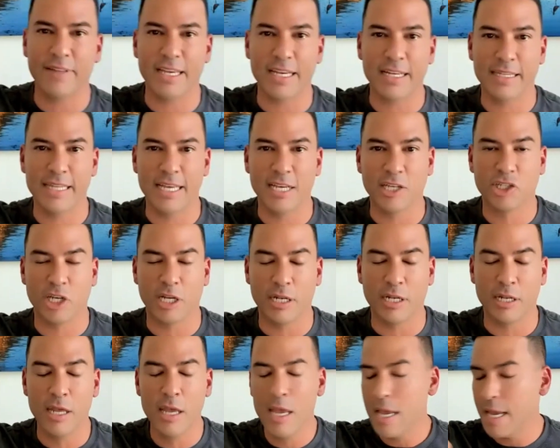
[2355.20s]
the
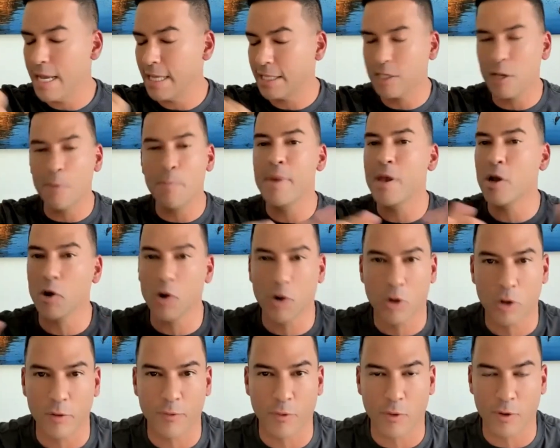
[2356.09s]
ignition. It's a
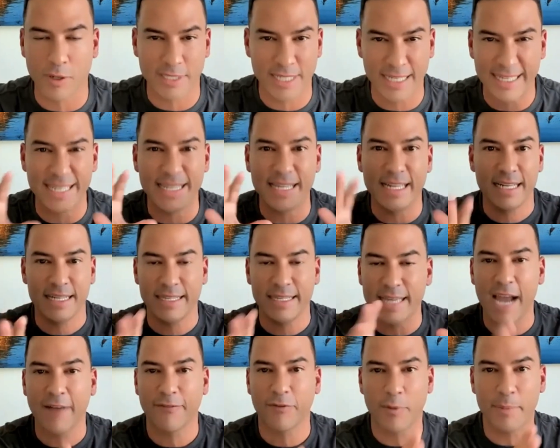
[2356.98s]
miracle, Florence, that they didn't
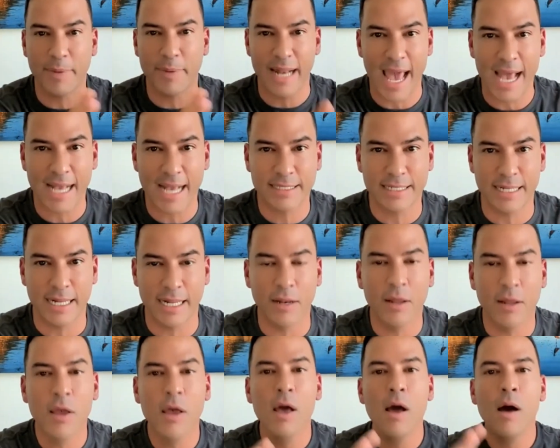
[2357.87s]
die from an accident.
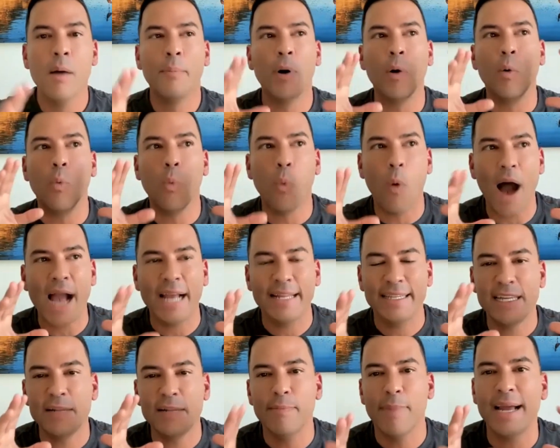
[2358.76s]
But why
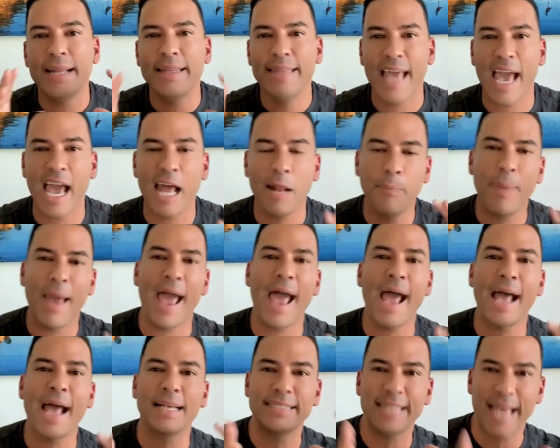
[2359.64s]
did my dad
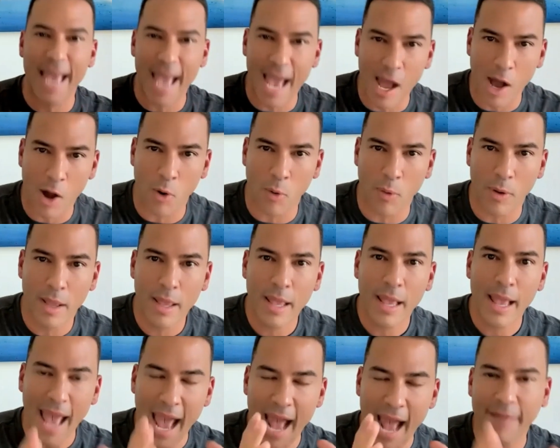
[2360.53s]
pass out
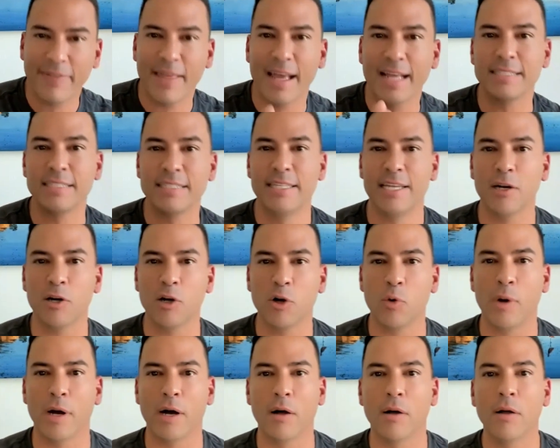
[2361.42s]
at that steering
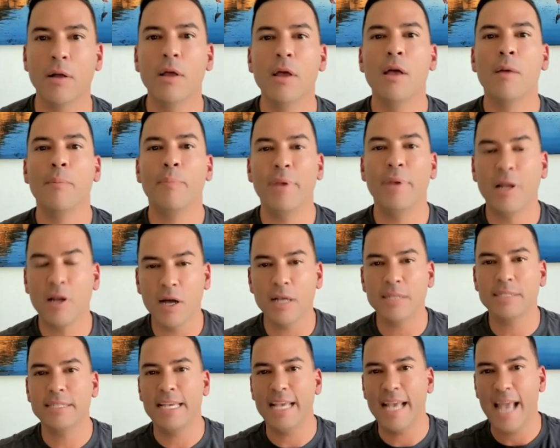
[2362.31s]
wheel?
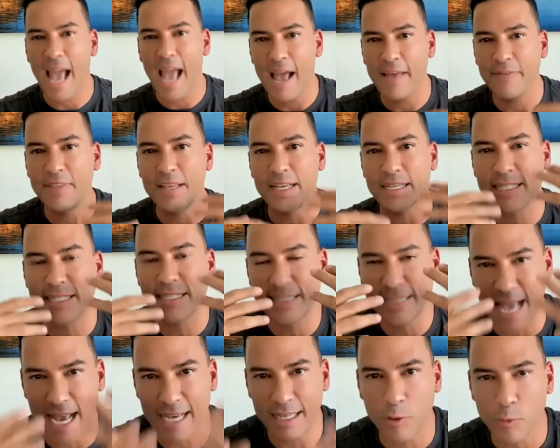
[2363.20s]
Because he had this
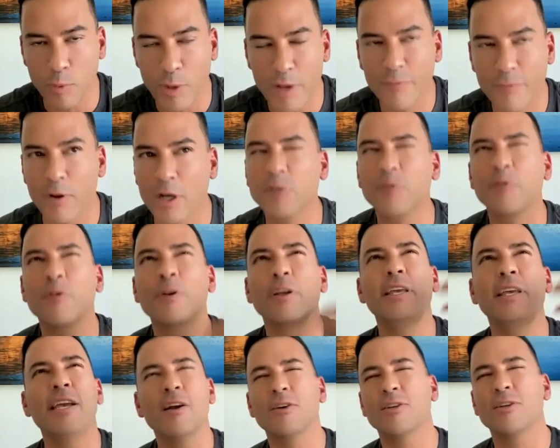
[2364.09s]
silent reflux for
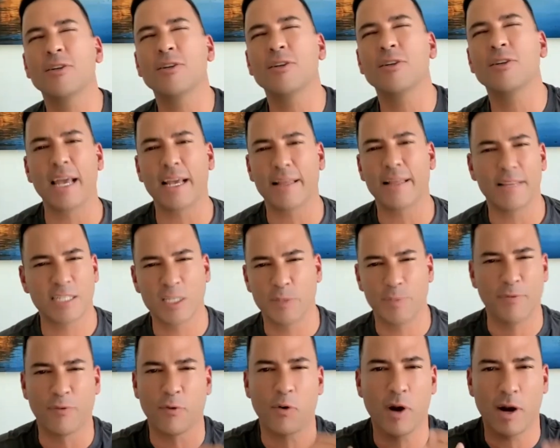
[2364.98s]
years. I'm like, this is
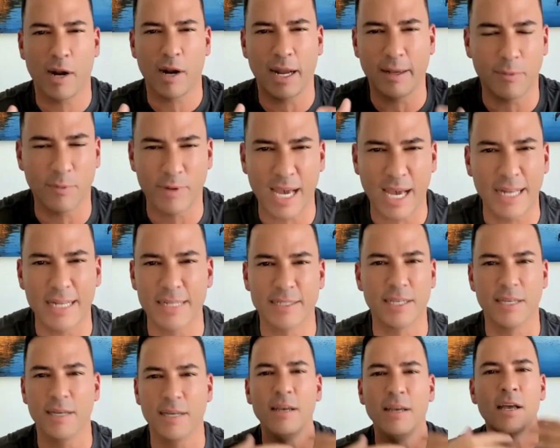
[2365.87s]
before I got
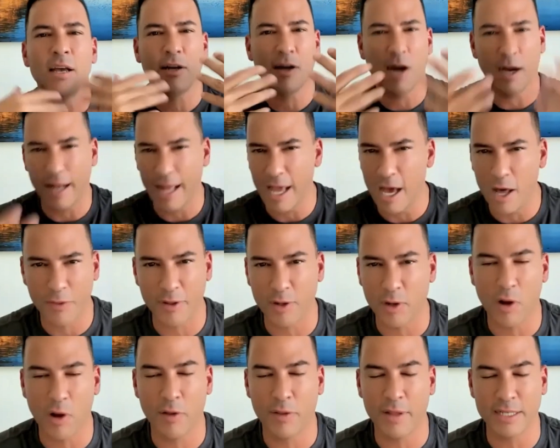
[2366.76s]
into gut health and
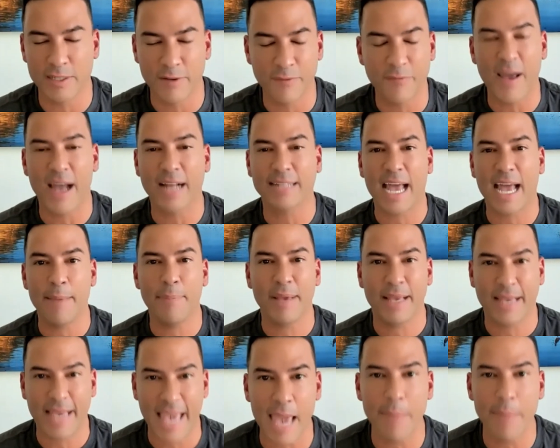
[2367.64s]
all this. In fact, I
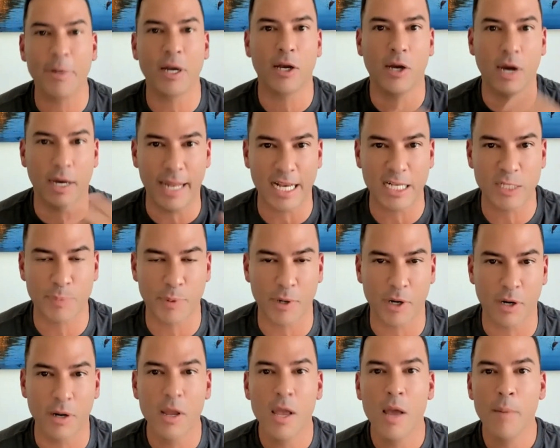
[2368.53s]
became a gut
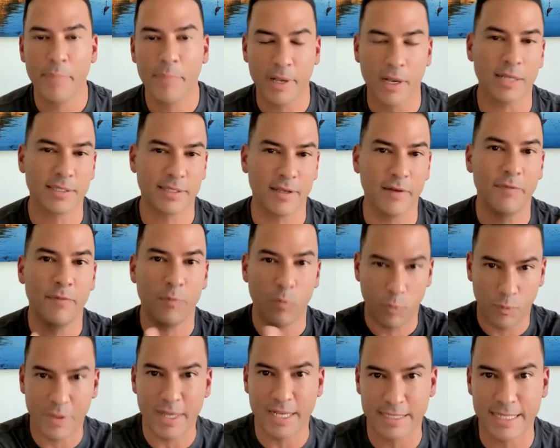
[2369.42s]
expert because of
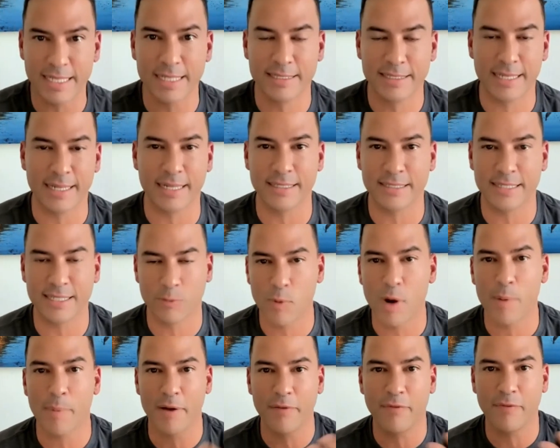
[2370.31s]
this instance and
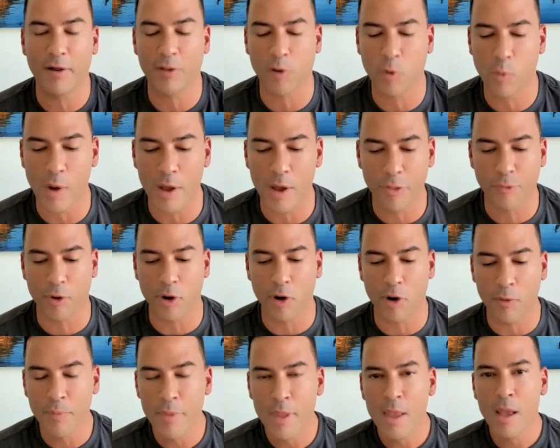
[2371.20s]
what my father went
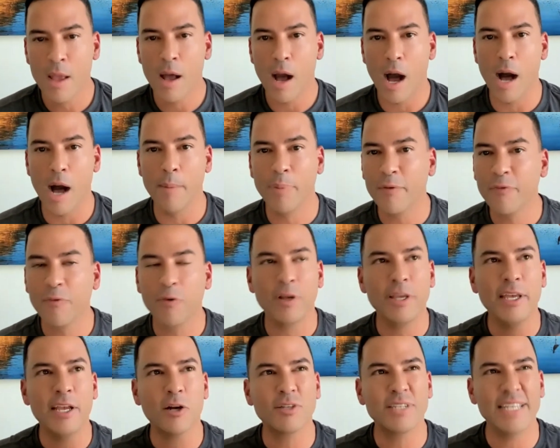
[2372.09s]
through. But for
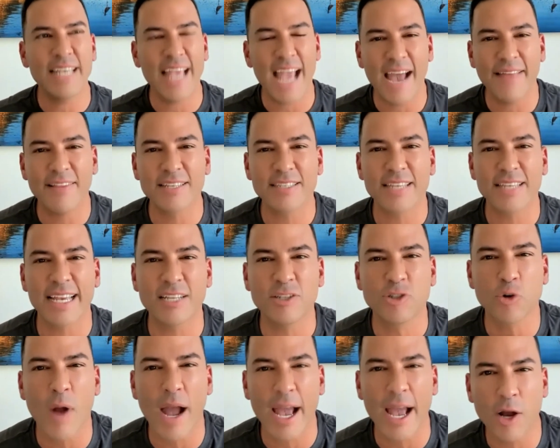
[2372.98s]
years, he had this
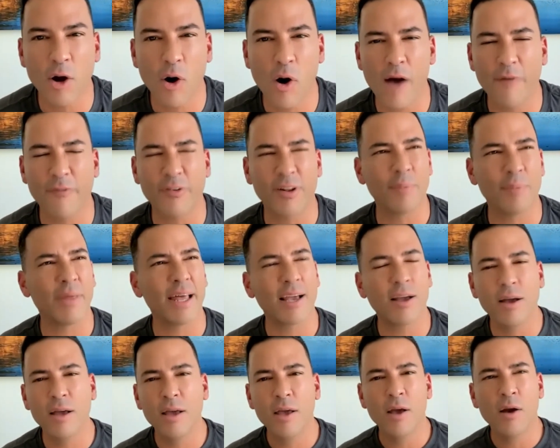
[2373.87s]
dry cough. And I'm
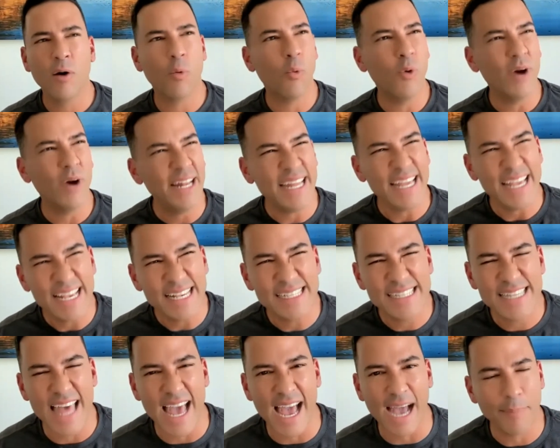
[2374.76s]
like, what
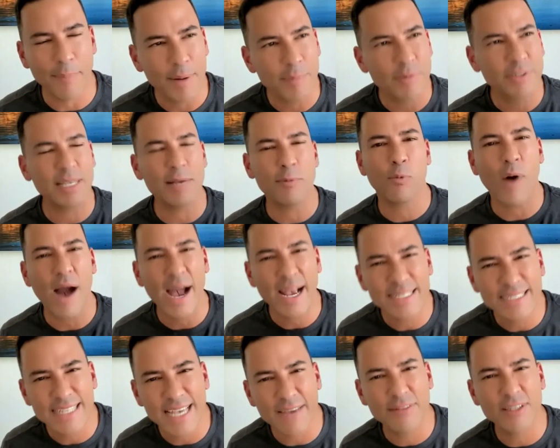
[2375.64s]
is that? I remember saying, why
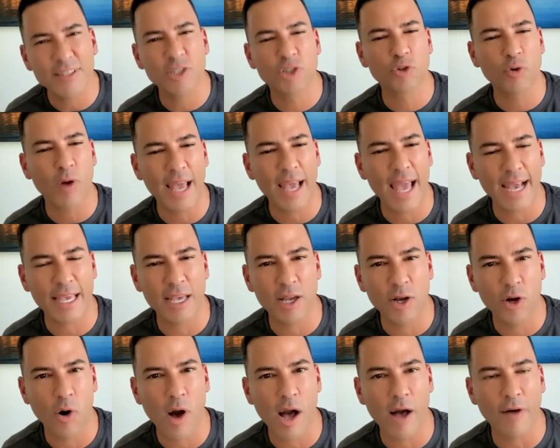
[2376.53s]
does he have this dry
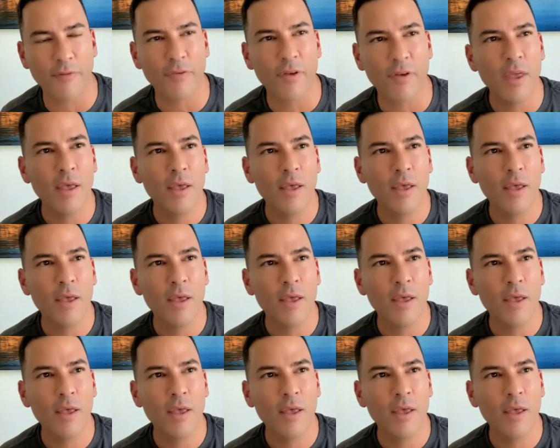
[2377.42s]
hacking cough?